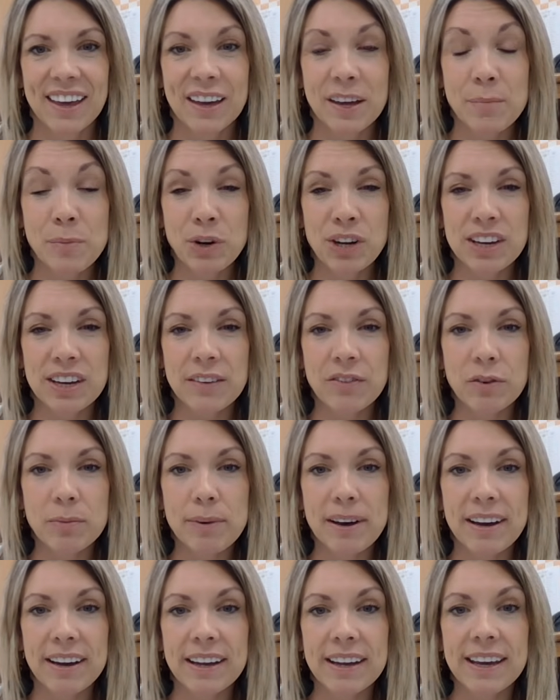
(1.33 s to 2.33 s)
Good morning,
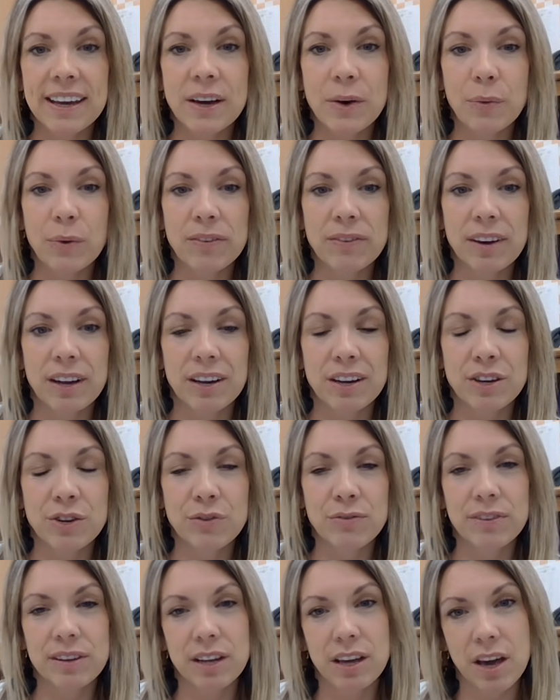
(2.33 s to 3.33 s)
everybody. We've got a
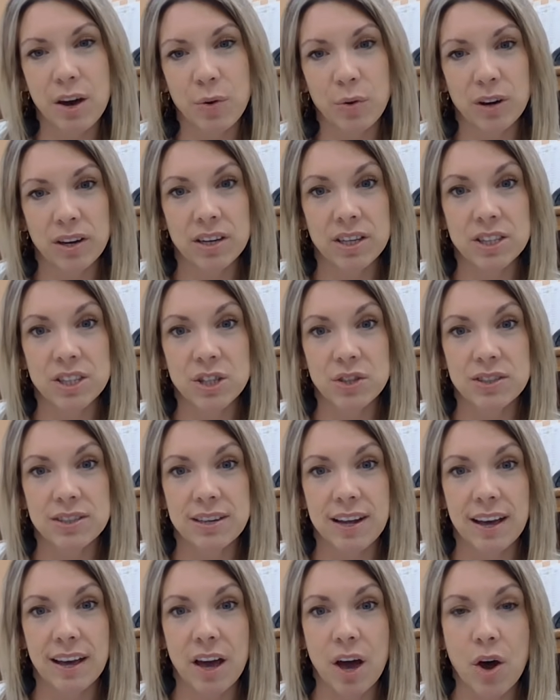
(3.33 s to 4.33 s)
new video we're going to do
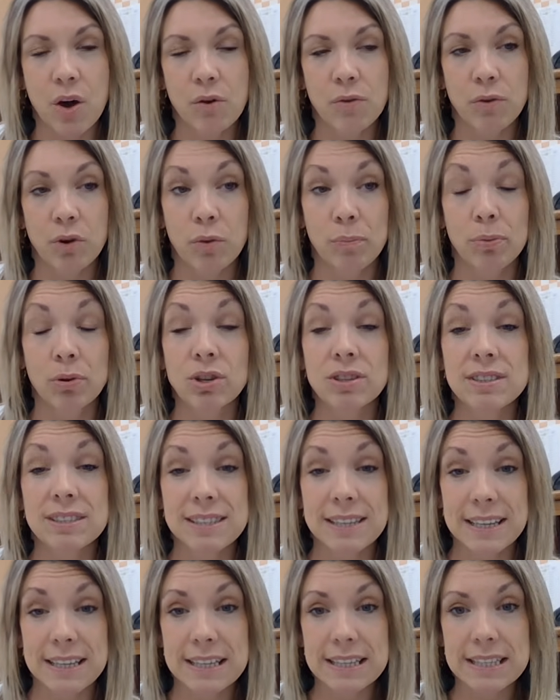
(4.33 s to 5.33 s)
today over
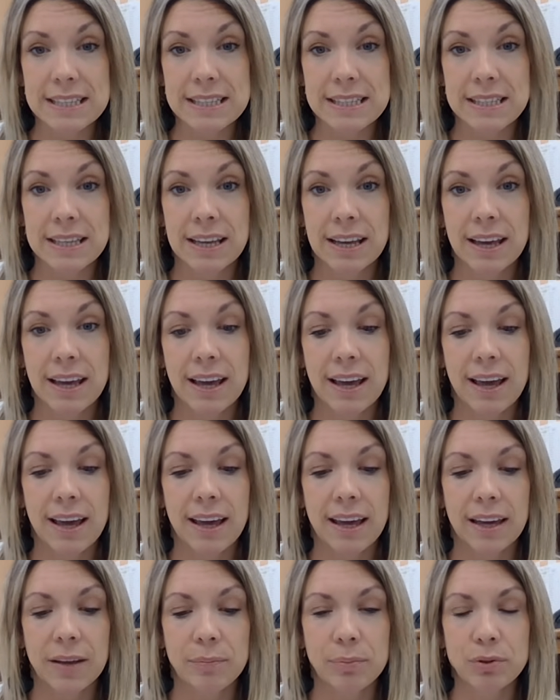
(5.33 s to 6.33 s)
percent
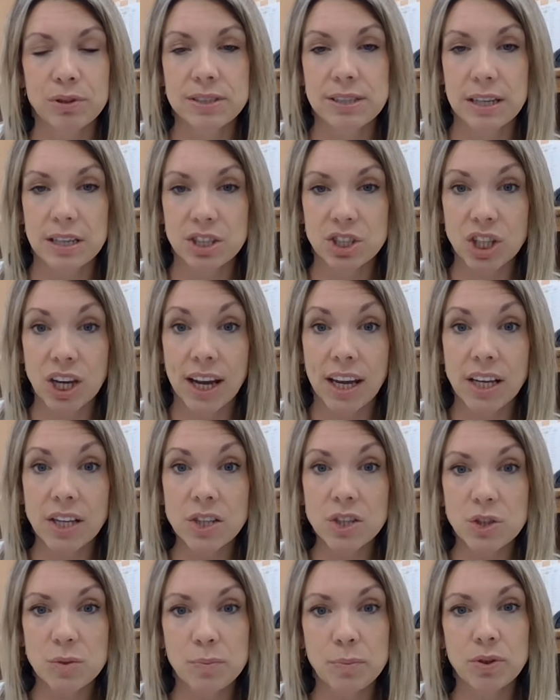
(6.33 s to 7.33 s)
and percent
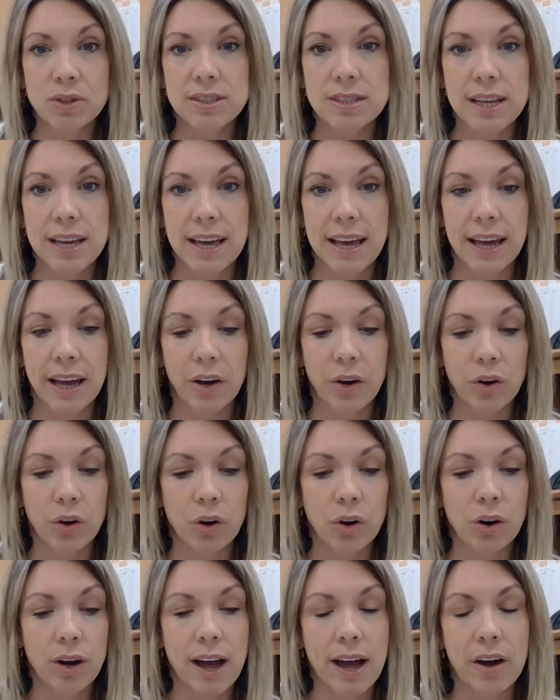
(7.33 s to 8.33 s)
change, percent
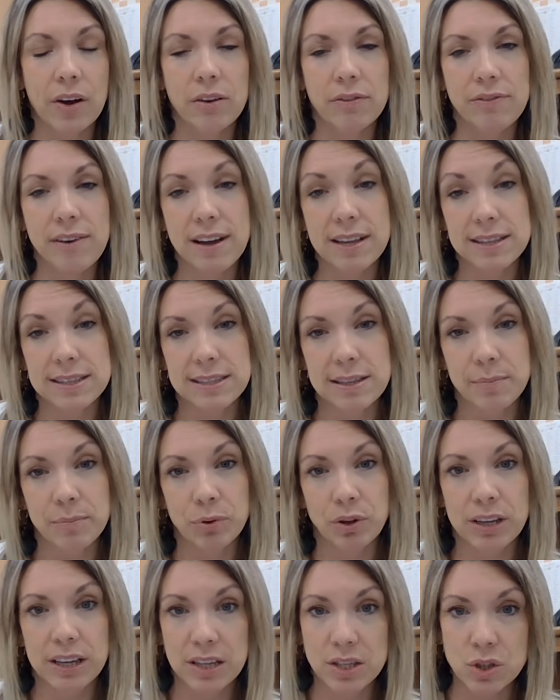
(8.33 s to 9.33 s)
error, how to find
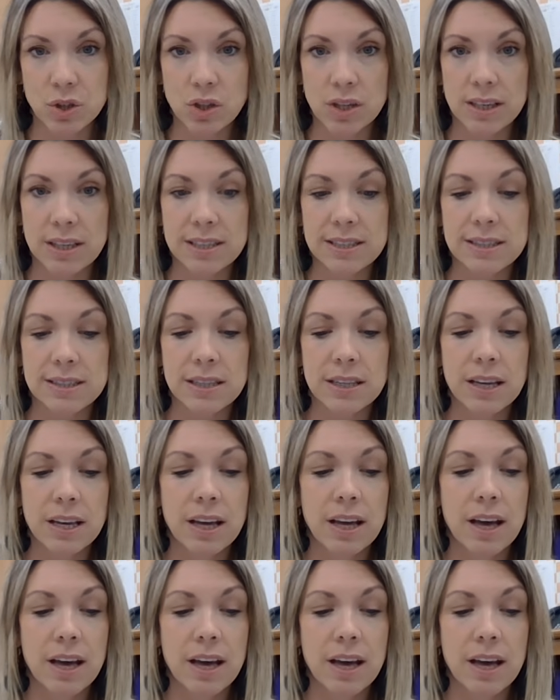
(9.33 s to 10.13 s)
simple interest,